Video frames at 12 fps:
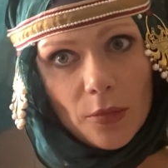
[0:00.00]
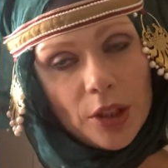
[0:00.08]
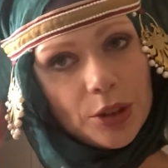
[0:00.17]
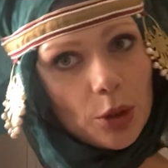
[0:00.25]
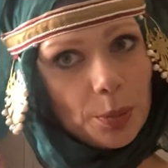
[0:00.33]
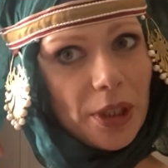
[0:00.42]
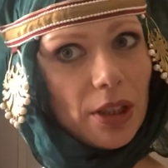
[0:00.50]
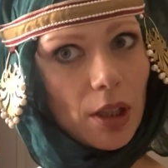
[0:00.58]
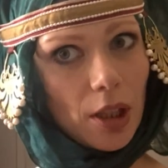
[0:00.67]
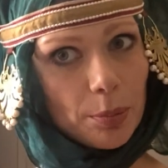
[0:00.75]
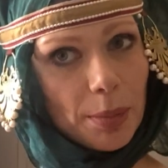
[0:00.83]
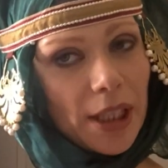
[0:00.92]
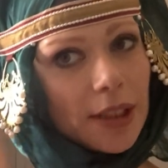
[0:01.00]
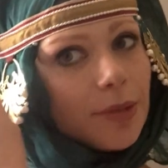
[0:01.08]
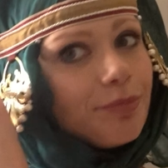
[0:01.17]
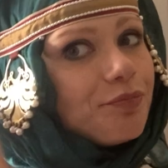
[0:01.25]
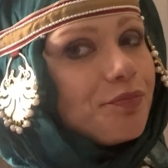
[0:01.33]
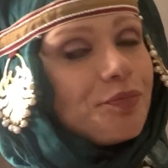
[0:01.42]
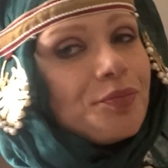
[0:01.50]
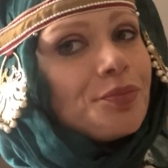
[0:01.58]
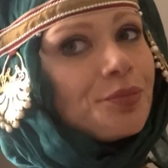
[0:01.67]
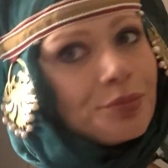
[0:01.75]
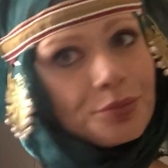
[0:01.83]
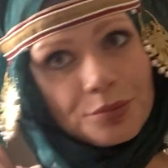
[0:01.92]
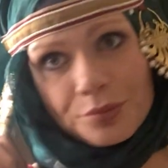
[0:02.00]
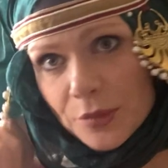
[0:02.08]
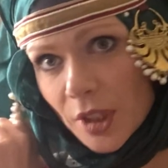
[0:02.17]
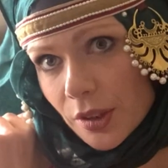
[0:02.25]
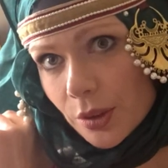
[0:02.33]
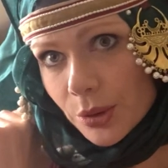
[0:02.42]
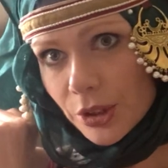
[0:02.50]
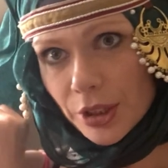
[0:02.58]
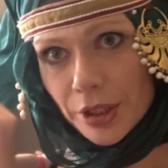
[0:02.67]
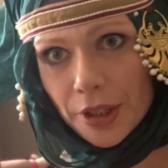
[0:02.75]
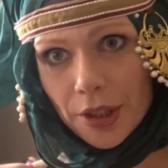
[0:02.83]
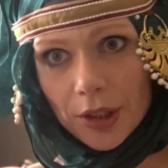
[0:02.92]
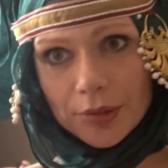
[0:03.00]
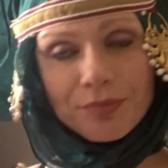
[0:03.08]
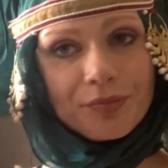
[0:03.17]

your peacock butt, as you see here.